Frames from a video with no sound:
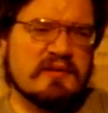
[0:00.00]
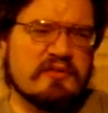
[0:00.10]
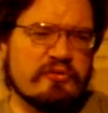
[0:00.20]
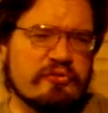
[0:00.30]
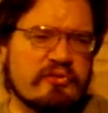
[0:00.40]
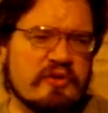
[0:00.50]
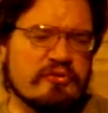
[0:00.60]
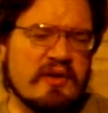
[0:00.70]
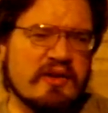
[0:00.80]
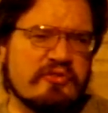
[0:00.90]
sex
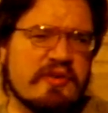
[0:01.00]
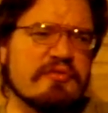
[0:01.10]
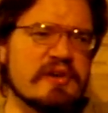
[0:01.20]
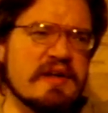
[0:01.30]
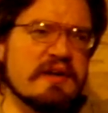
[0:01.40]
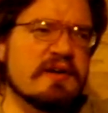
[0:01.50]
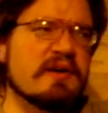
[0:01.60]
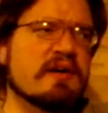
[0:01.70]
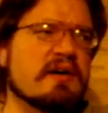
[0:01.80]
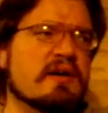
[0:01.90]
negativity
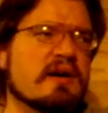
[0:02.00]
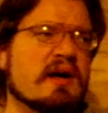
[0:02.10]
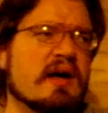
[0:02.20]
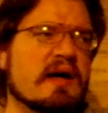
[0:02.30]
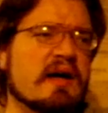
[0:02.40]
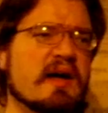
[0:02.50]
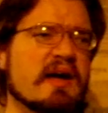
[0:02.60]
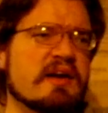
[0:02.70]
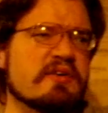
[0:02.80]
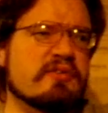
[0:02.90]

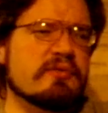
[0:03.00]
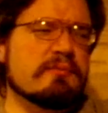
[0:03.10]
and